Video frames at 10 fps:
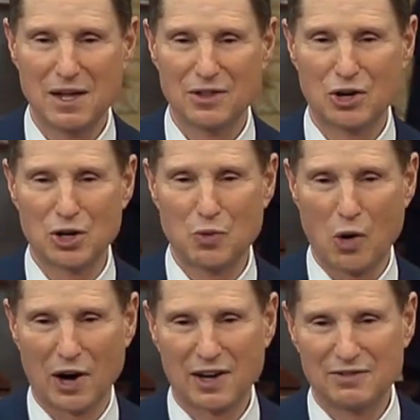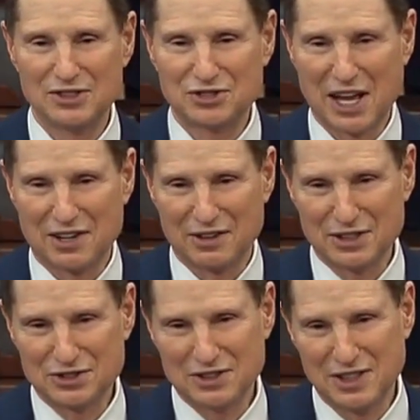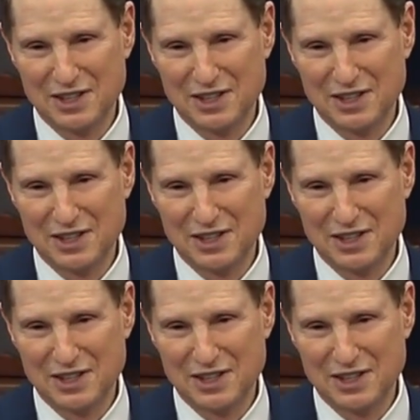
the good work of the senators